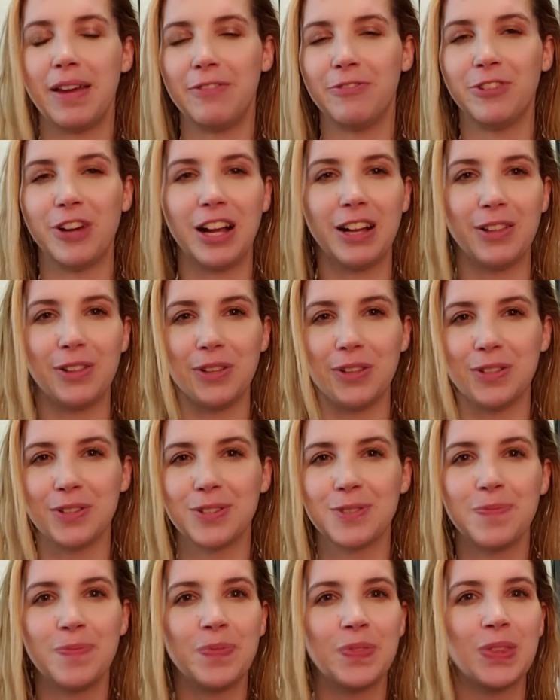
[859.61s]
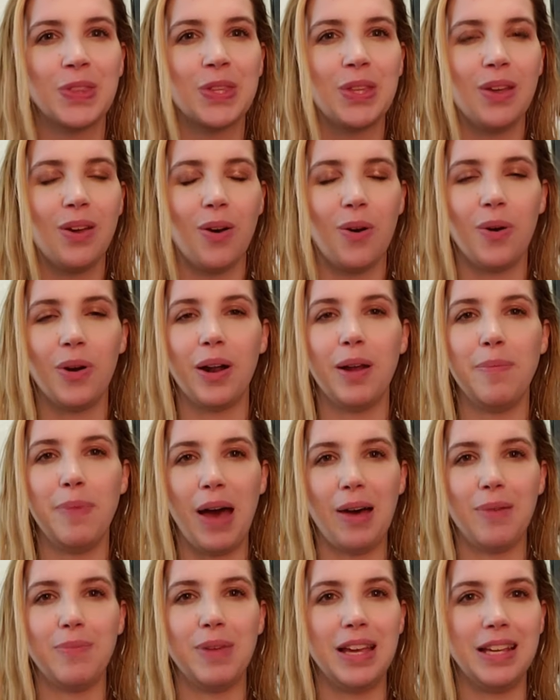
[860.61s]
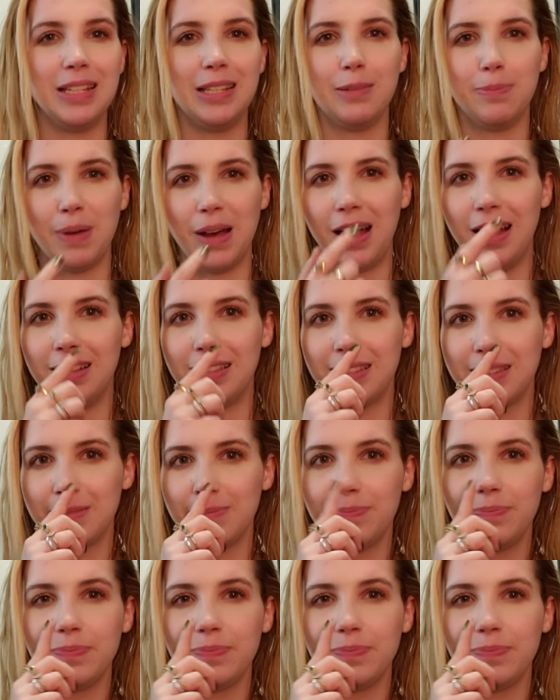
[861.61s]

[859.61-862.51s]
freckles or about my spots.